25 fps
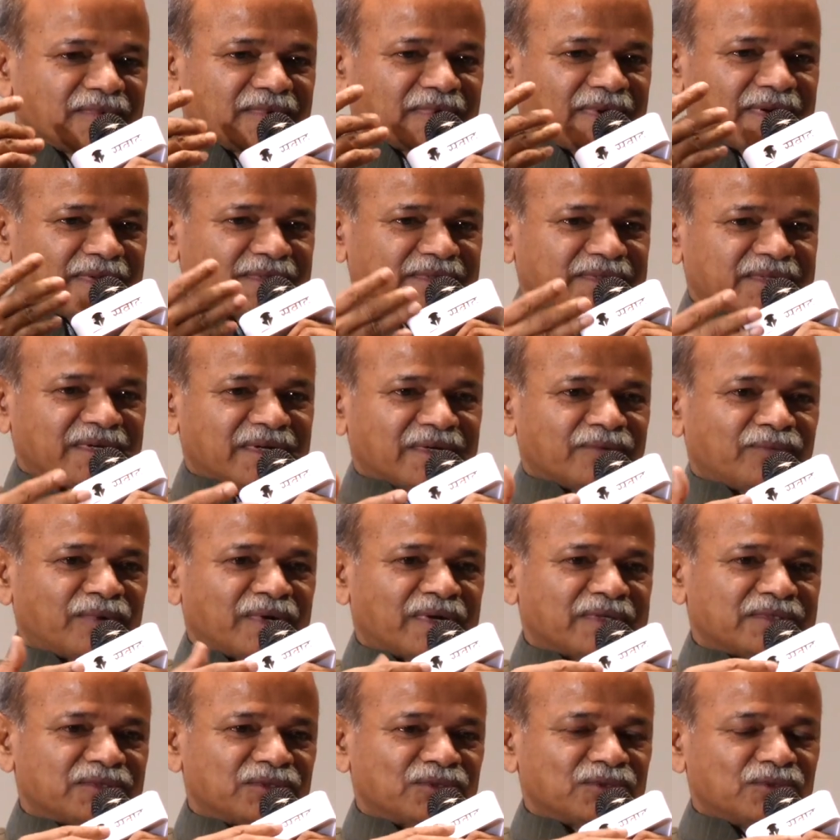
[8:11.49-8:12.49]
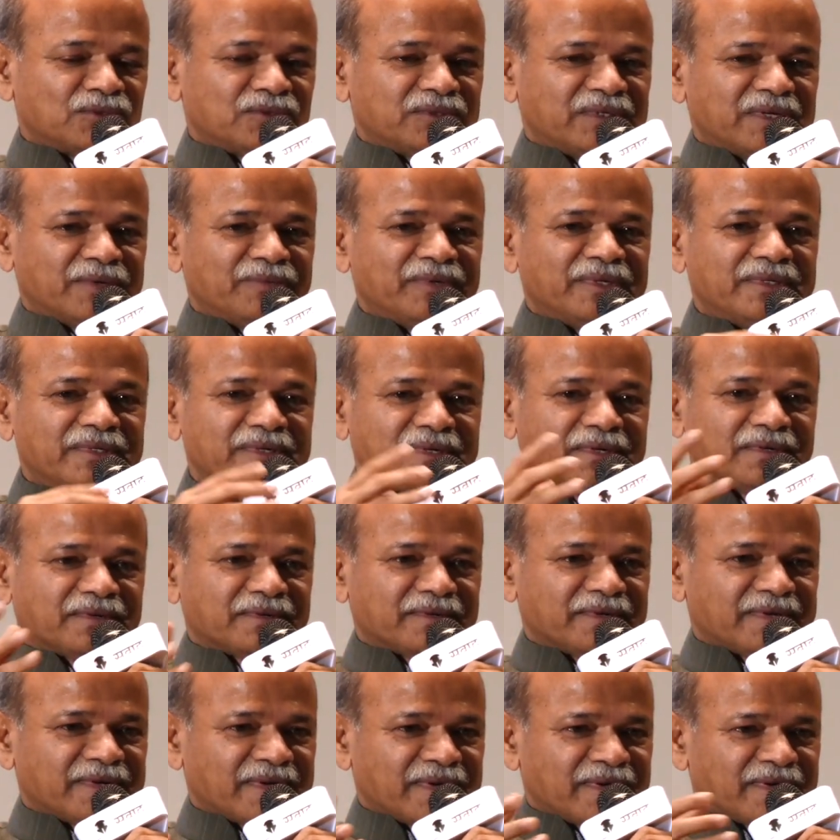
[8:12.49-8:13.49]
And third one is to David
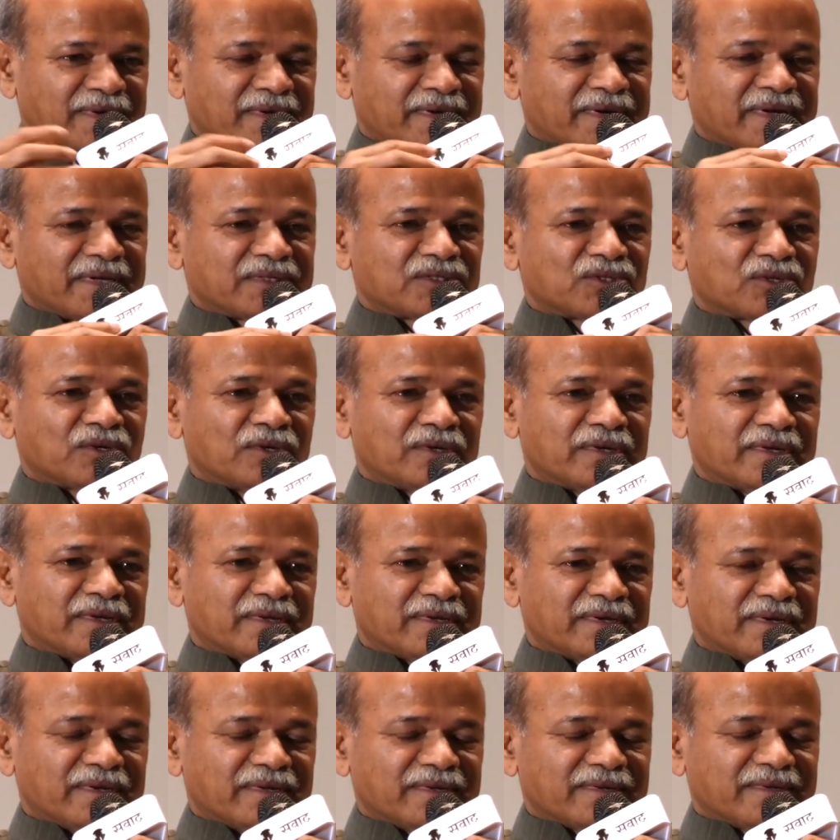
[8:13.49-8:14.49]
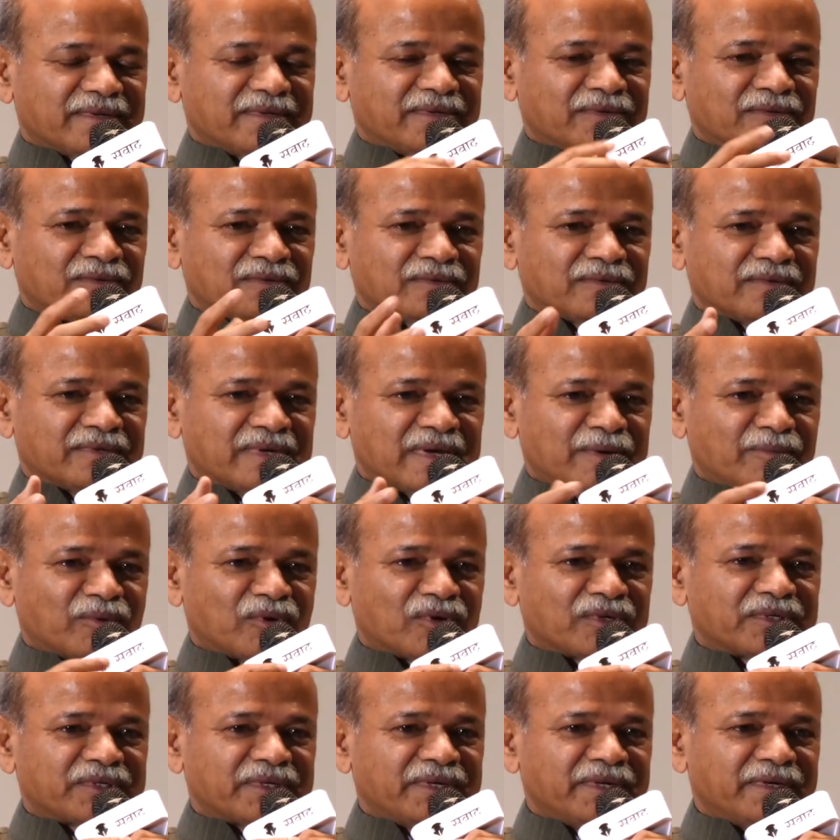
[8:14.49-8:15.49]
Rick's, you know,
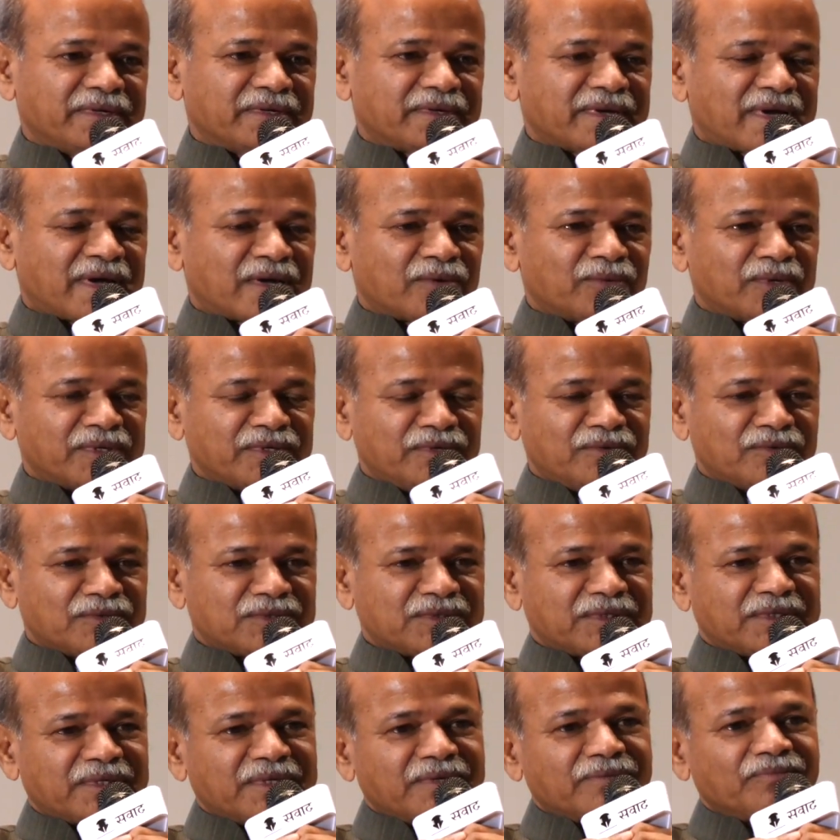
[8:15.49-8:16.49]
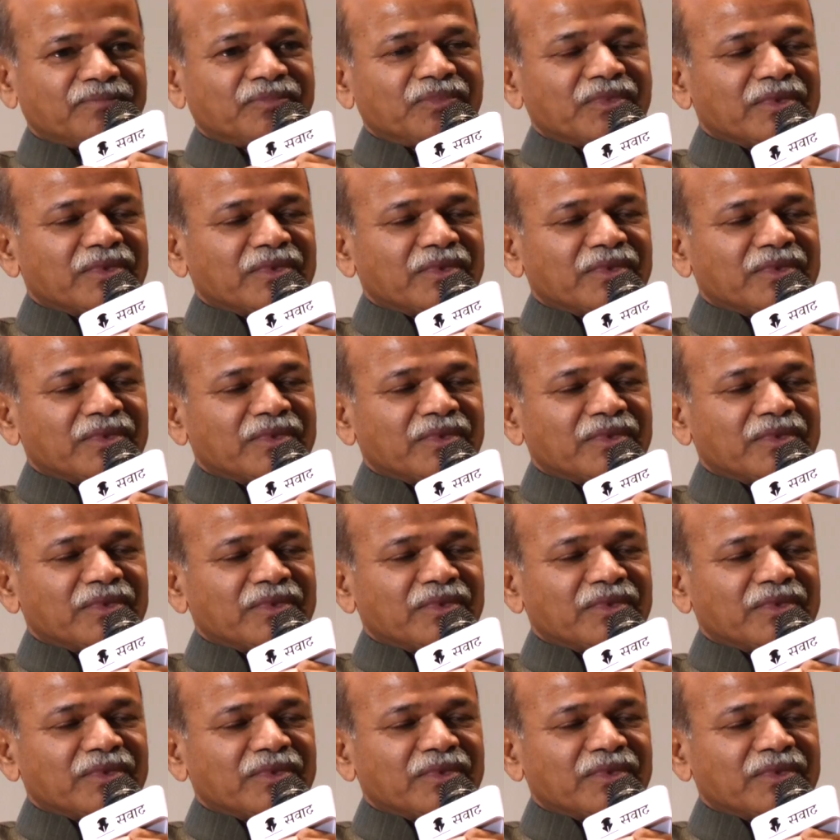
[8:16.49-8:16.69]
laboratory in Harvard University.